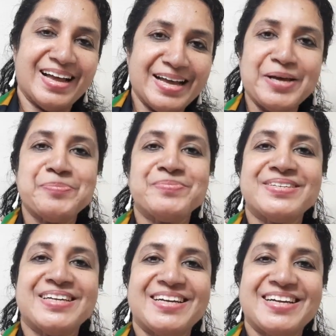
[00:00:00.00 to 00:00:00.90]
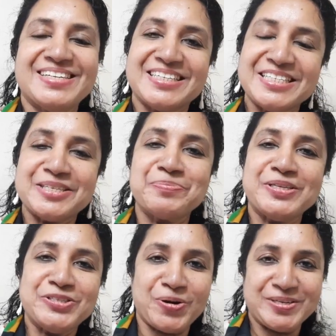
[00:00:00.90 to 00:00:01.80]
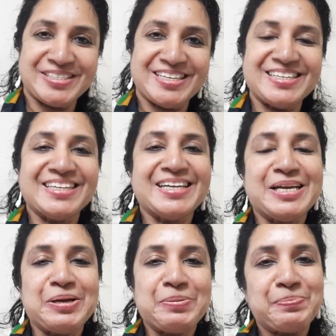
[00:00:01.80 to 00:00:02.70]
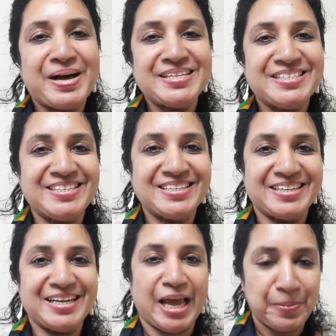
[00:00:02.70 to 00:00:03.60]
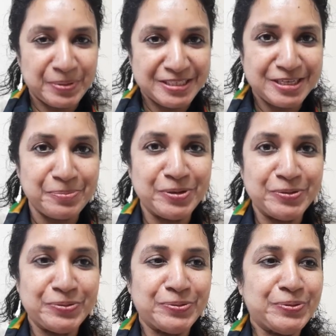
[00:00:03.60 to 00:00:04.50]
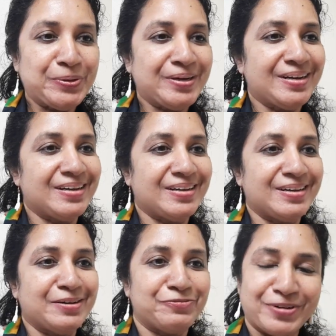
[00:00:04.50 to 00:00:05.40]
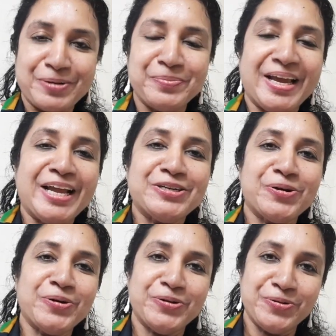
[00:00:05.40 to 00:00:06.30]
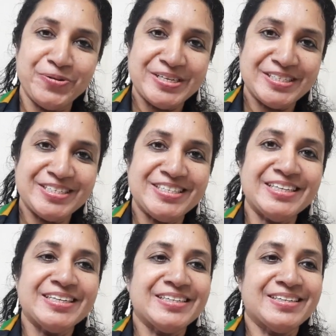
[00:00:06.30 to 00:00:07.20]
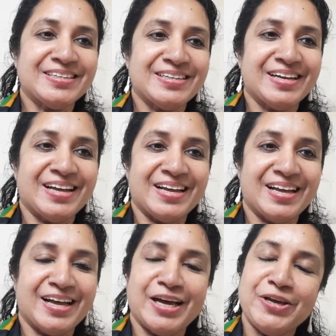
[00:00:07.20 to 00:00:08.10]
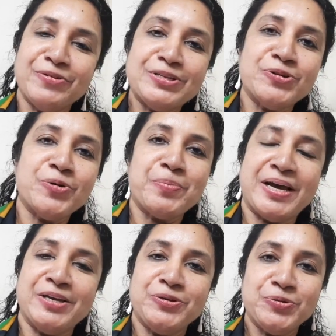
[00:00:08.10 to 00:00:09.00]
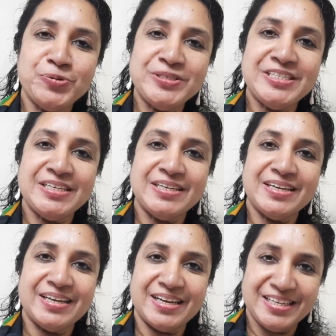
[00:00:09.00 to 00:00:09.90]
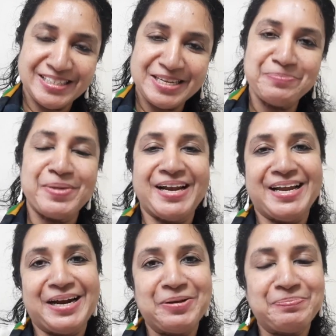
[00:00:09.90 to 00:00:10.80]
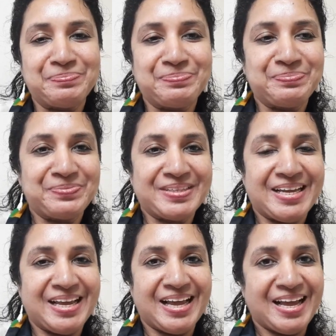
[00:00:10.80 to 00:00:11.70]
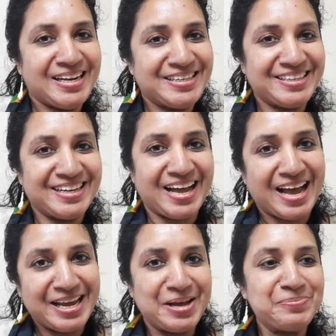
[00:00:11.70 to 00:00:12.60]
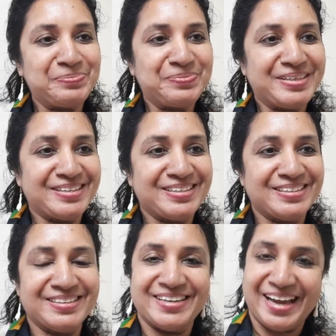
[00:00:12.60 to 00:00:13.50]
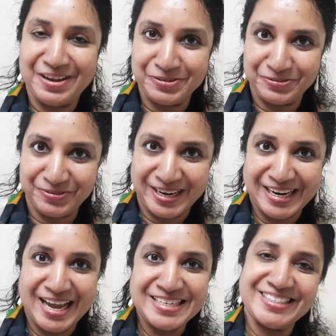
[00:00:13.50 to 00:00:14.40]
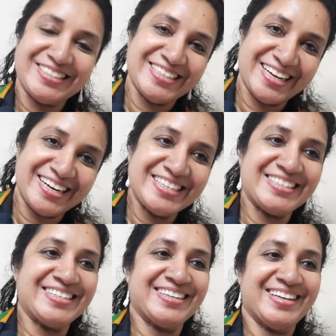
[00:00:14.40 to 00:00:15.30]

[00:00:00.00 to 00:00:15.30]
I am uh, Tresamma Johnson, past uh, MSW uh, from IGNOU University. Uh, even though my UG is in Malayalam and uh, I am uh, a freelance journalist,